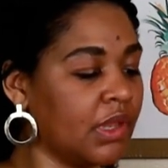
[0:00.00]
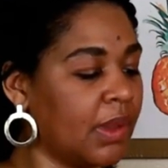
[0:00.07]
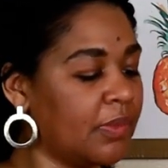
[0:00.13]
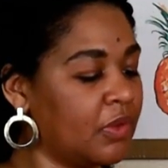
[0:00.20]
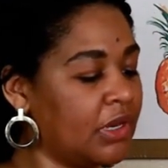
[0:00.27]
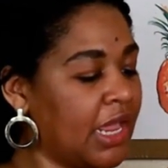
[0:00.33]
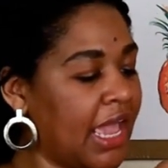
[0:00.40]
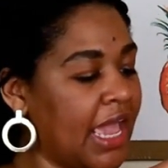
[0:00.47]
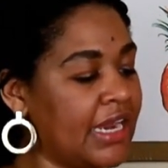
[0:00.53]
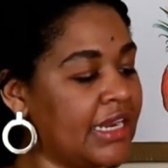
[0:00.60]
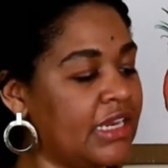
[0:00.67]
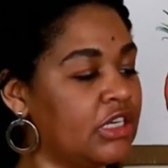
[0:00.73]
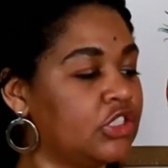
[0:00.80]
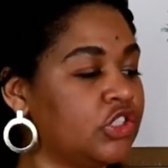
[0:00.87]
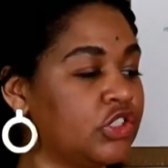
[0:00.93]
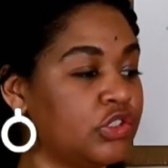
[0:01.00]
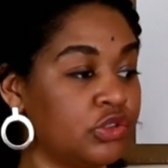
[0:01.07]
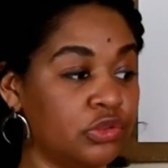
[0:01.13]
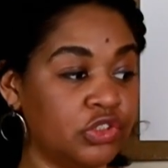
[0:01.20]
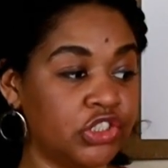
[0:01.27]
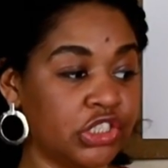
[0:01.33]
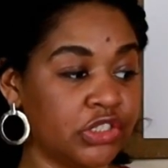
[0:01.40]
I'm going to add in
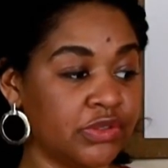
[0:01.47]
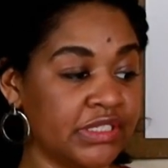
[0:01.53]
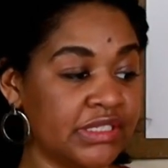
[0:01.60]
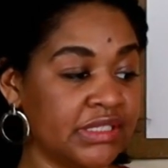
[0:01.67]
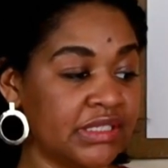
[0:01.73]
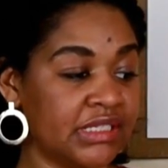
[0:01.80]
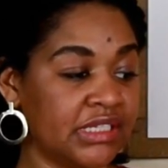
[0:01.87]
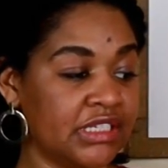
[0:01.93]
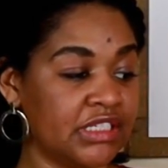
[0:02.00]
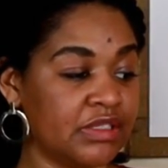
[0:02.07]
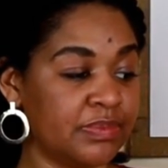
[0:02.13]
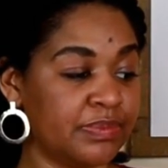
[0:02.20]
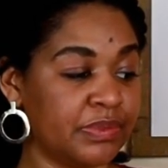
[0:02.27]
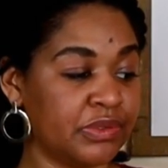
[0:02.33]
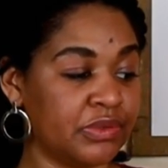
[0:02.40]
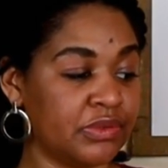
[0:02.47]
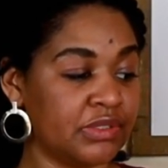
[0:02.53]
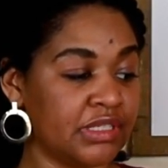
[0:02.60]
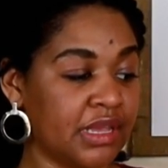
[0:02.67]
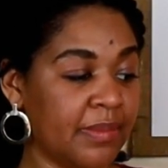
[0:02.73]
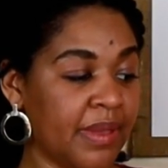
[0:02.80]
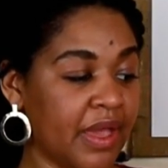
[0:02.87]
2 generous teaspoons
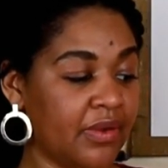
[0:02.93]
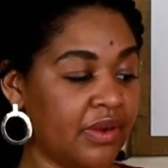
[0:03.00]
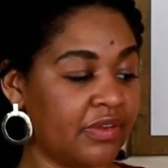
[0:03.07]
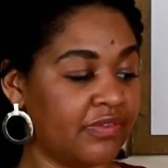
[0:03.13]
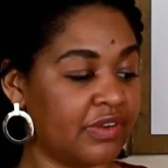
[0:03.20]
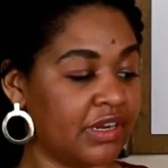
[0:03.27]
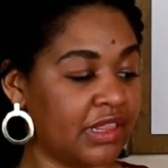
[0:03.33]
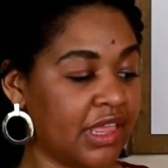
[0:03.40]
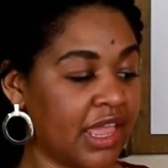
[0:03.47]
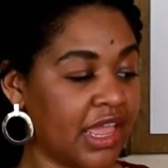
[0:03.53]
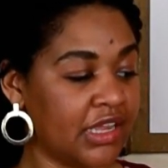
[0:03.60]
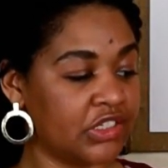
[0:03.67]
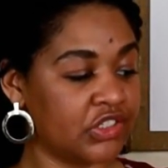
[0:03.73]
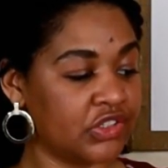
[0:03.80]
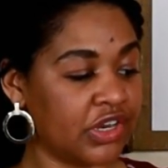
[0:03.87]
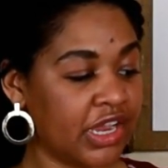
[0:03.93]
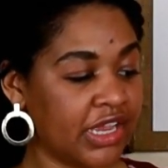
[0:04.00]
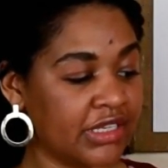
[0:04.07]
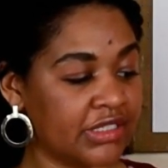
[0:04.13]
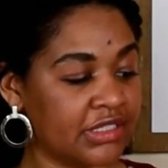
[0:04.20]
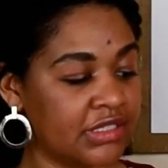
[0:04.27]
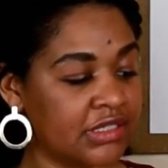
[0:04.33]
about of vanilla
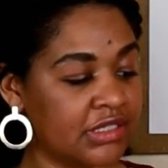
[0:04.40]
extract.